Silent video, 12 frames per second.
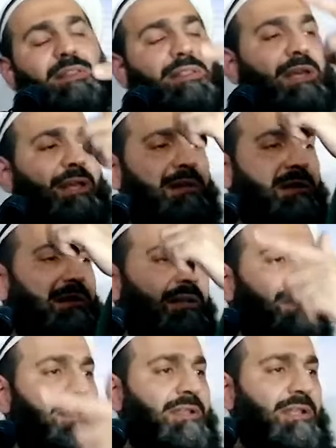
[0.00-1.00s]
Then
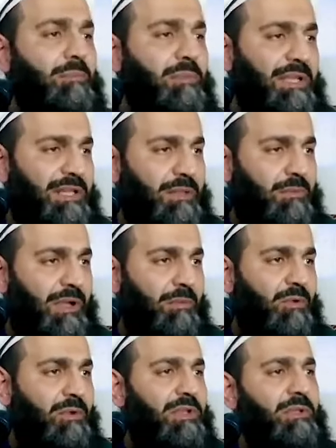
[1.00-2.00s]
Bayt
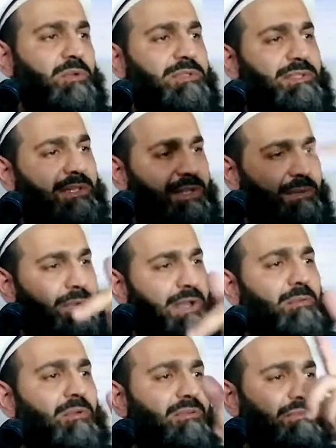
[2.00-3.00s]
al-Ma'mur, he was
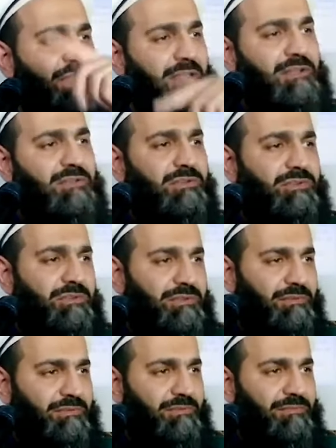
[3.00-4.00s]
imam of the angels.